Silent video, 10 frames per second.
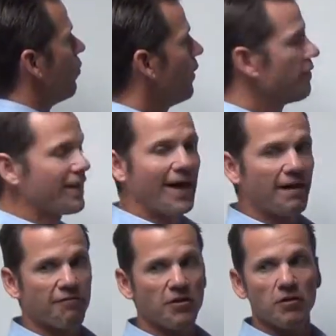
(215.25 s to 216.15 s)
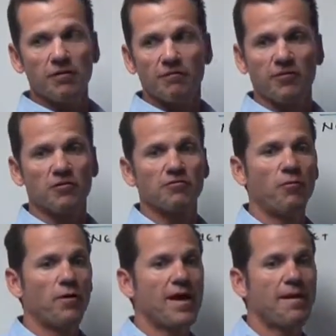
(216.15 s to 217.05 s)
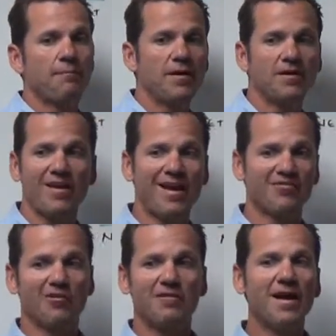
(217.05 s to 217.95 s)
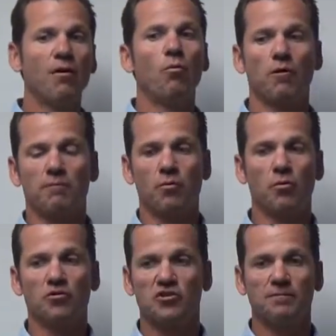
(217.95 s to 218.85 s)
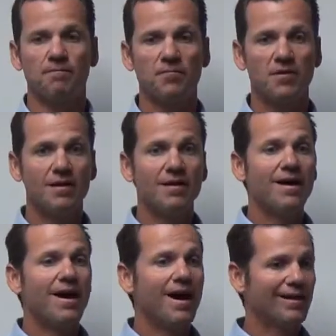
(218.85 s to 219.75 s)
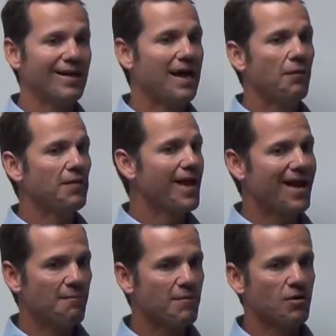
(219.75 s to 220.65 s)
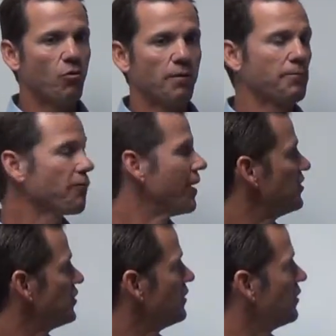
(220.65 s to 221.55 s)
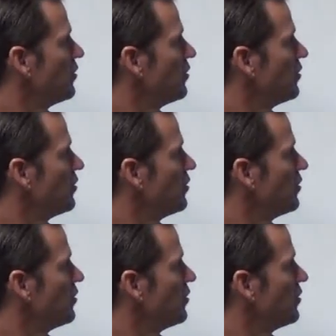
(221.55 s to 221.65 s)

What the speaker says: we would kind of view the first 48 bits as our network portion, allowing the Acme Corporation